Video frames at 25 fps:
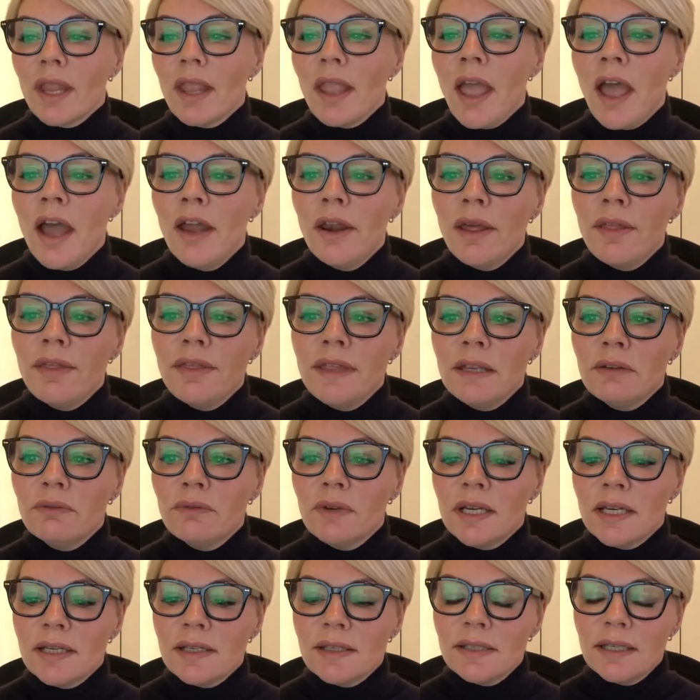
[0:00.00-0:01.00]
And I think
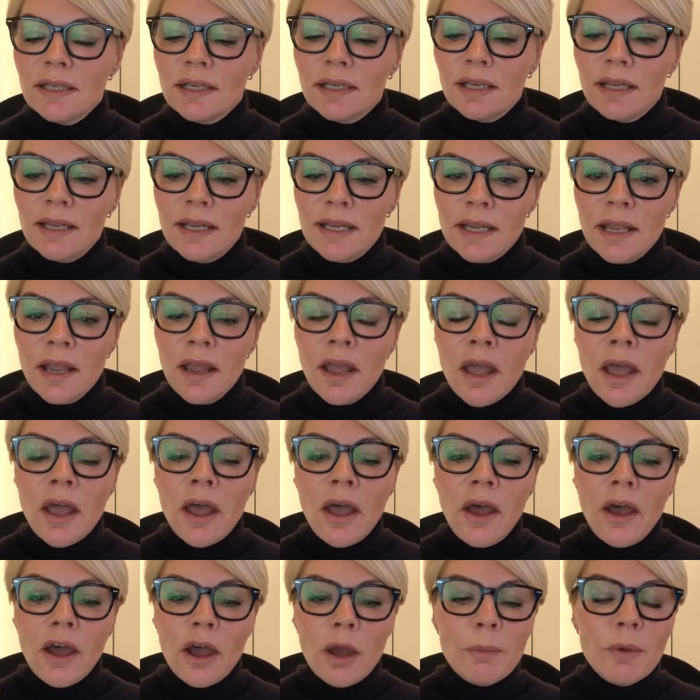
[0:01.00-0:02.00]
realistically,
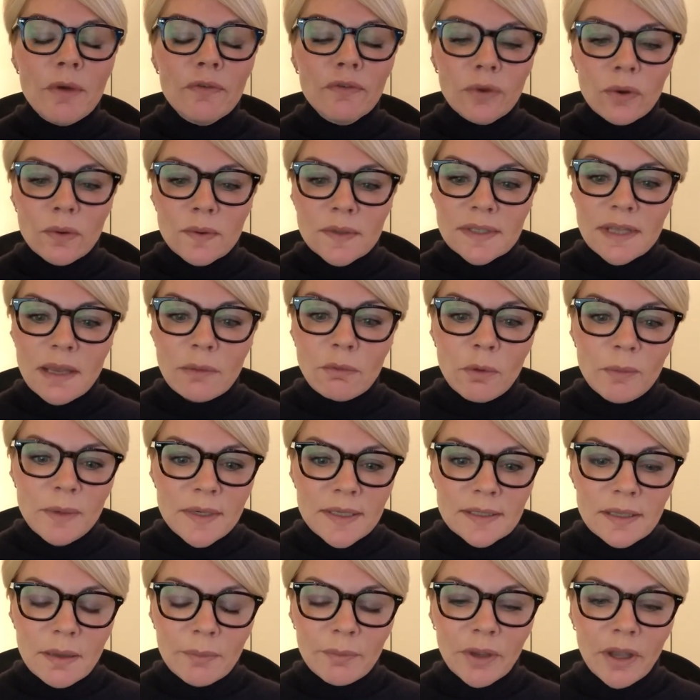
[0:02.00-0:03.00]
um, of course, there will
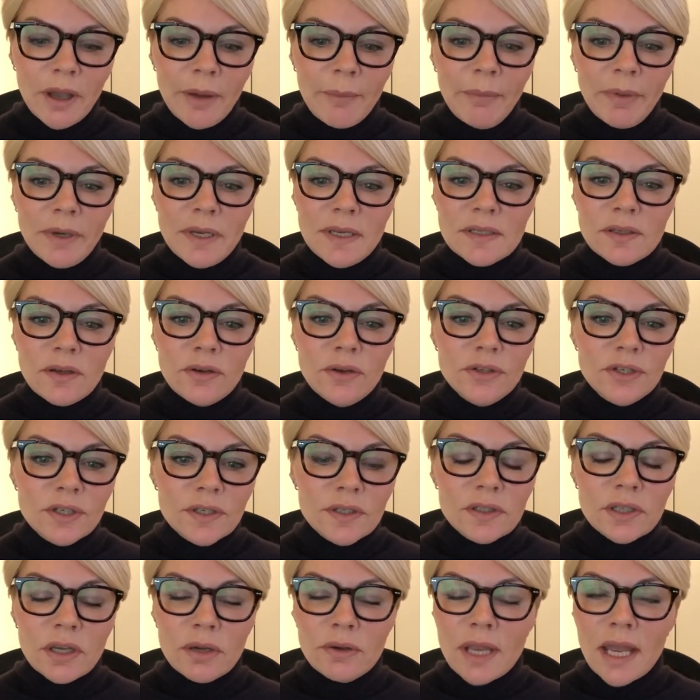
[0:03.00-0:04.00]
be some companies who
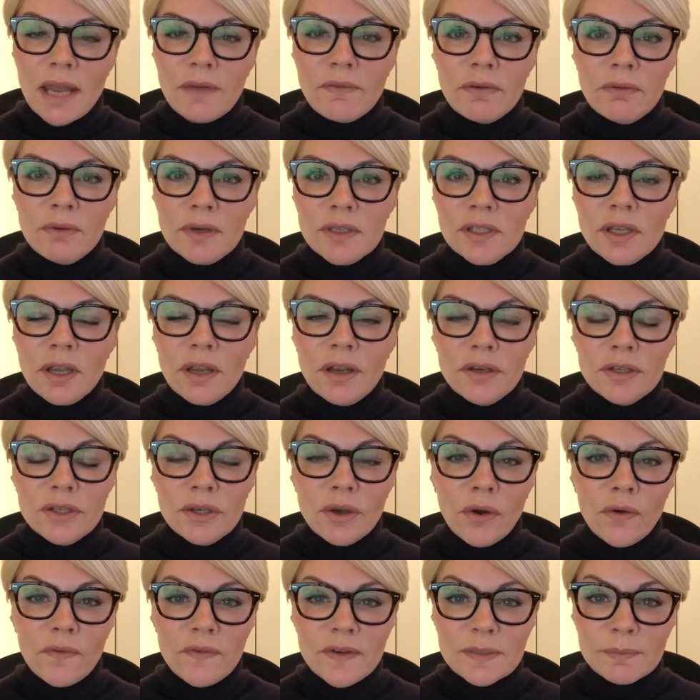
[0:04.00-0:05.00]
just don't have a return
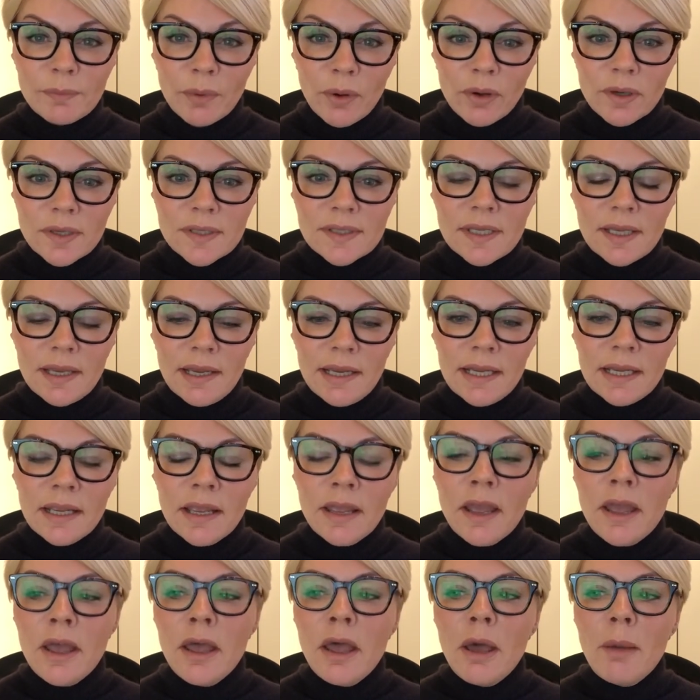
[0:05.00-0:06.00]
to office
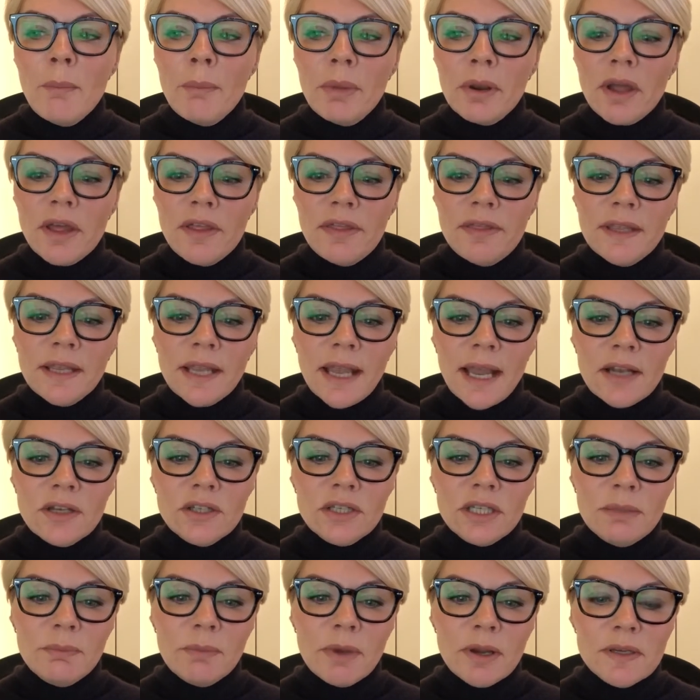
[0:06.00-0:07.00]
policy. But I think
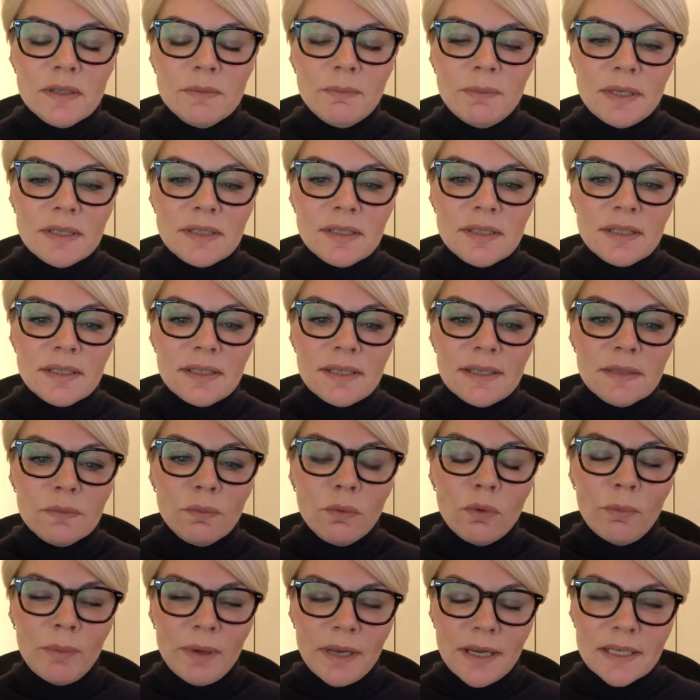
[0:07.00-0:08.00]
actually most
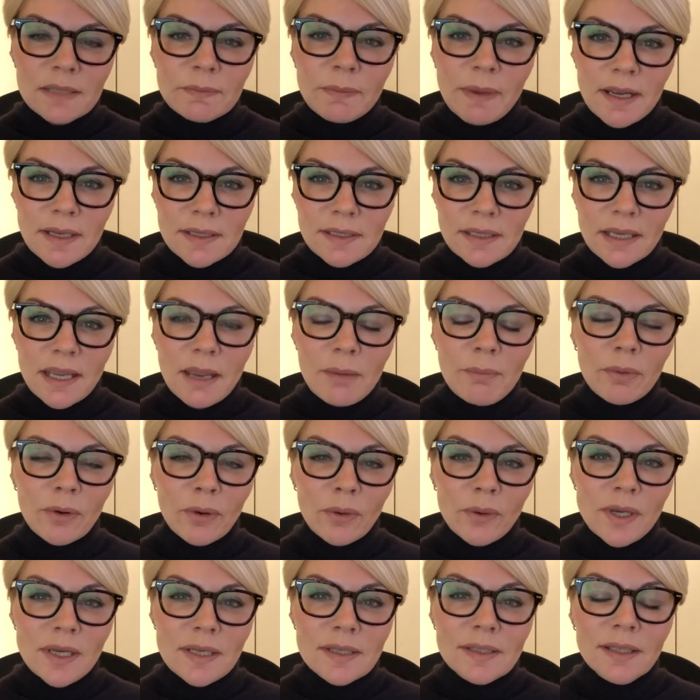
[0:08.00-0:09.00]
businesses will be expecting
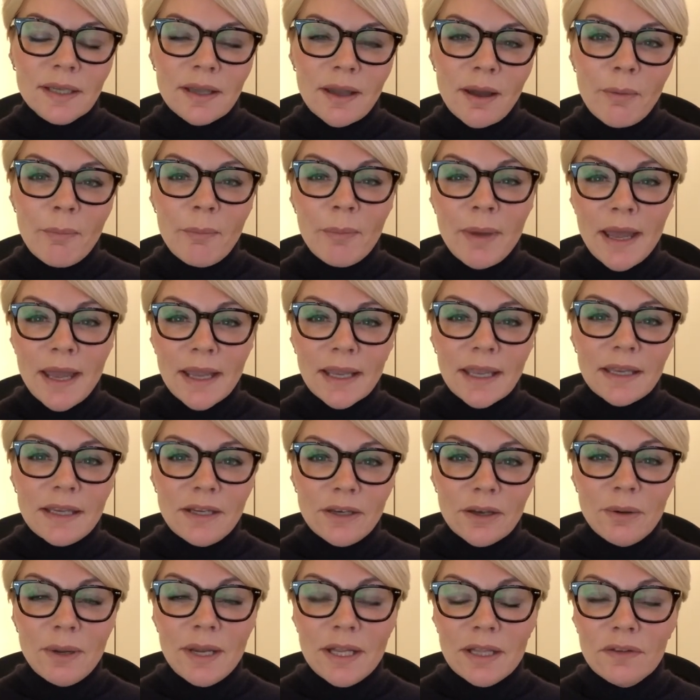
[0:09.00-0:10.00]
employees to come back,
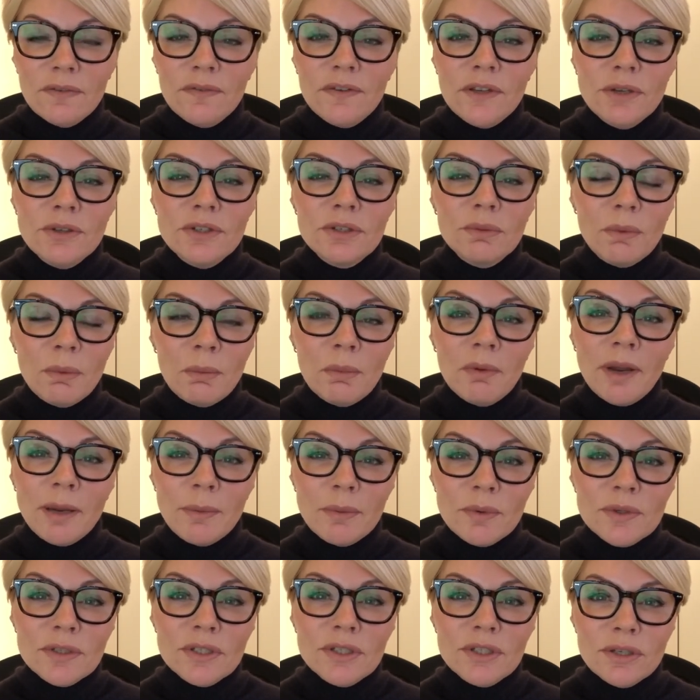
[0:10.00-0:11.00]
you know, in the future when we're
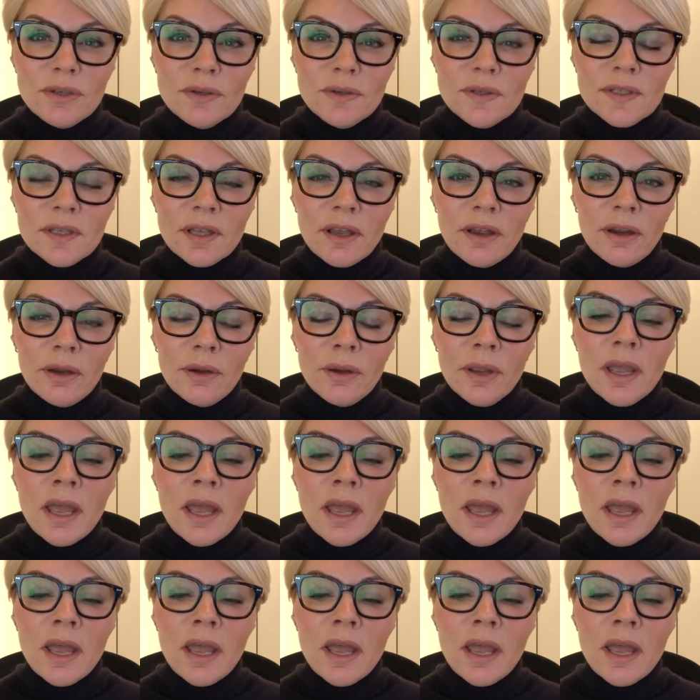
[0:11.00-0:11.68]
able to do so.